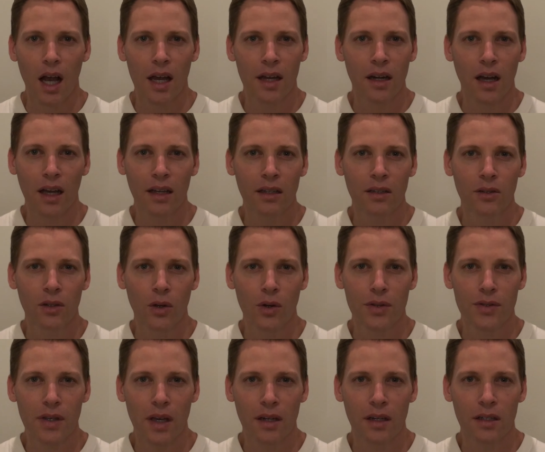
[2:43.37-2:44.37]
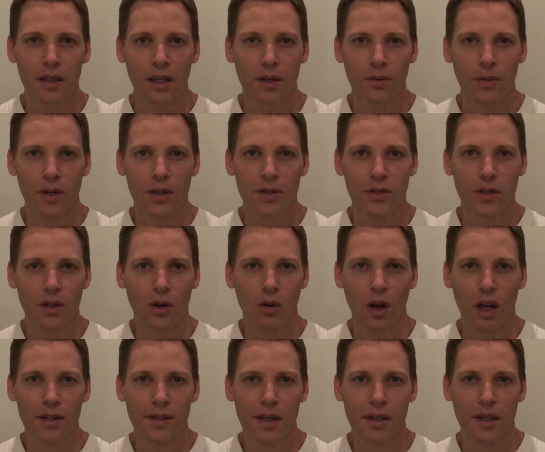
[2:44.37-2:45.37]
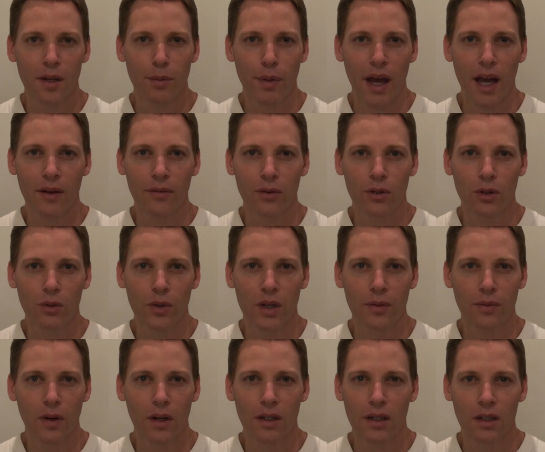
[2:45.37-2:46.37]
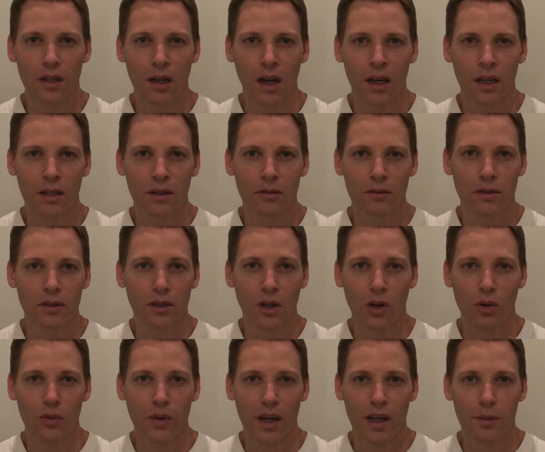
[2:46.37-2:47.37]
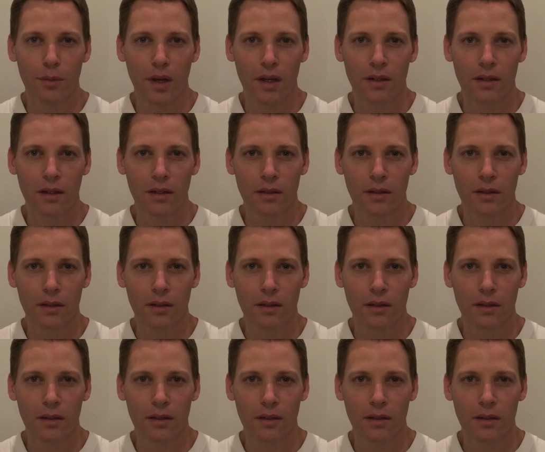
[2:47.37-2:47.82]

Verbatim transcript: and I didn't notice any difference, so I sent it back for a refund and I don't recommend